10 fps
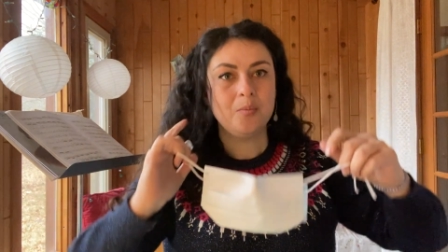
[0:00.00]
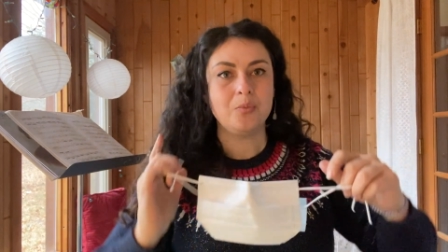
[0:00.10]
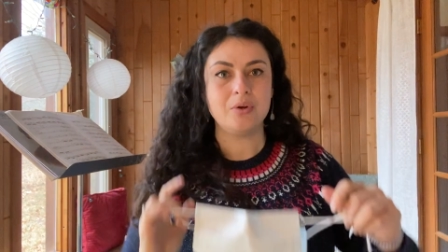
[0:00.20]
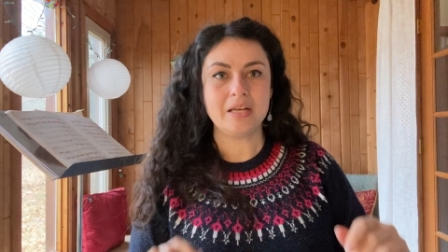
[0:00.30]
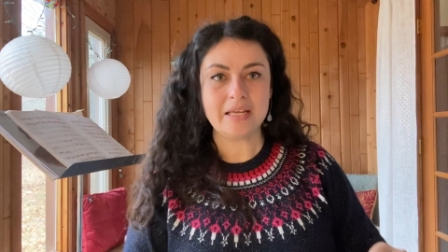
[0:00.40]

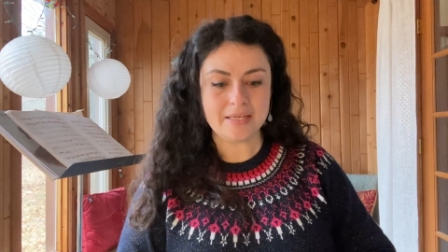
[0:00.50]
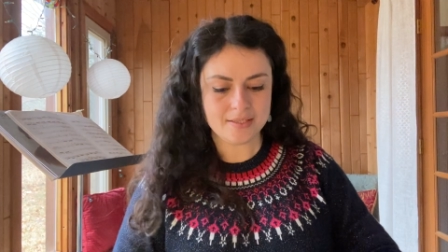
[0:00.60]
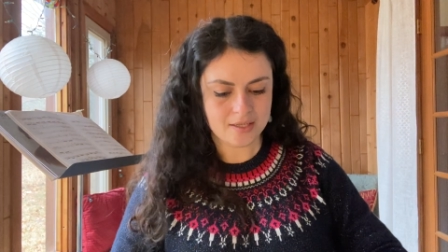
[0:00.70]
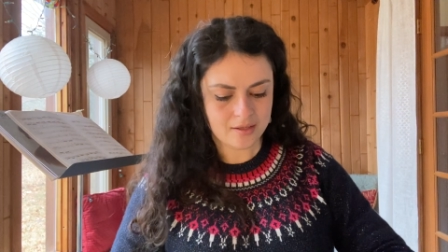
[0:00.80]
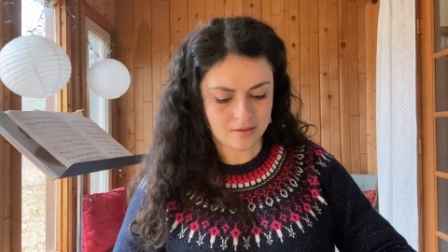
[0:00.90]
pretty
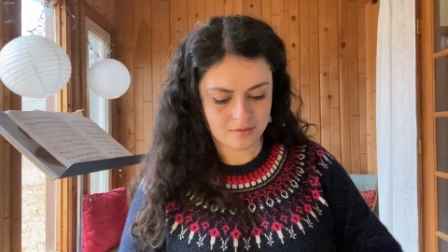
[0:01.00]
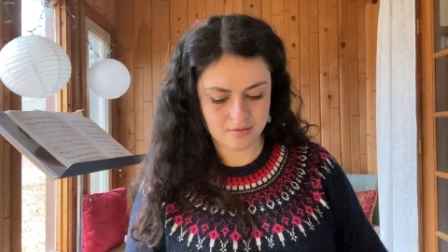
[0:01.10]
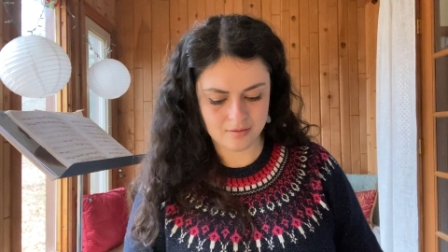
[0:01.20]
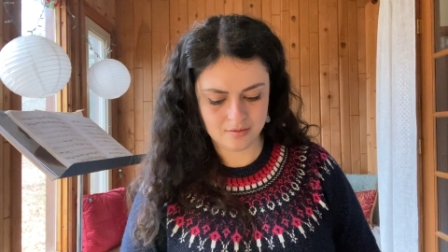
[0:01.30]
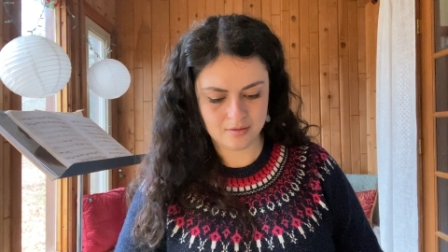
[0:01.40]
easy
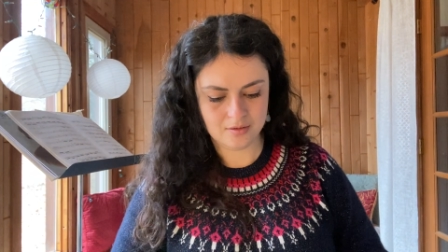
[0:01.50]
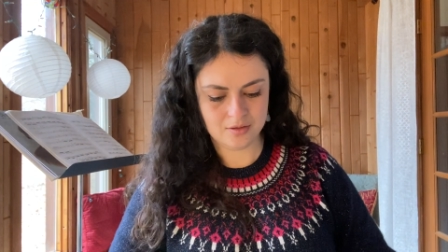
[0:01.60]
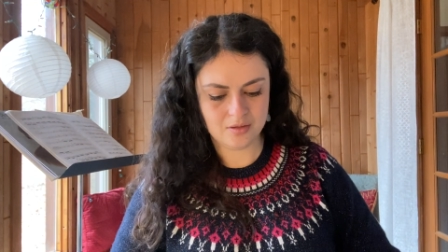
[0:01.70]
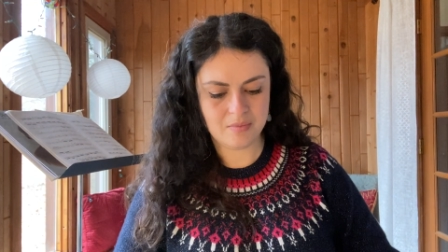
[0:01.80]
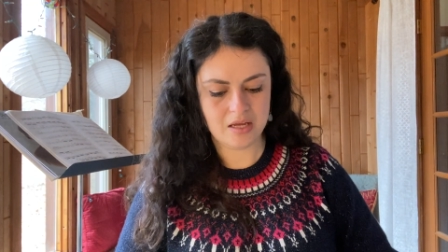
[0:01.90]

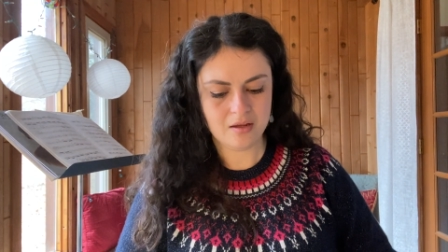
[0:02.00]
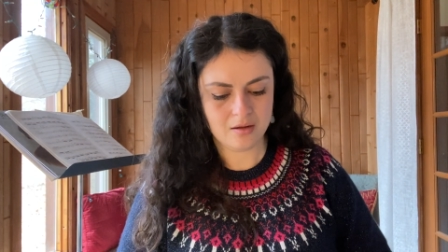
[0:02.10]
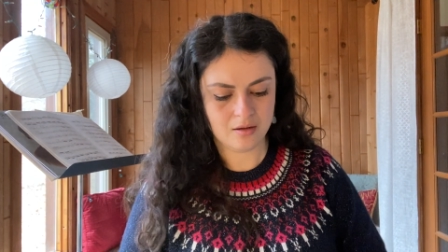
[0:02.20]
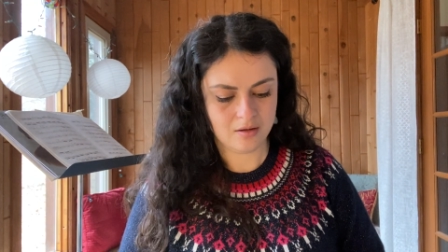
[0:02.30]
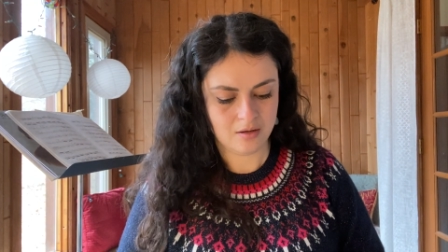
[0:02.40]
to make,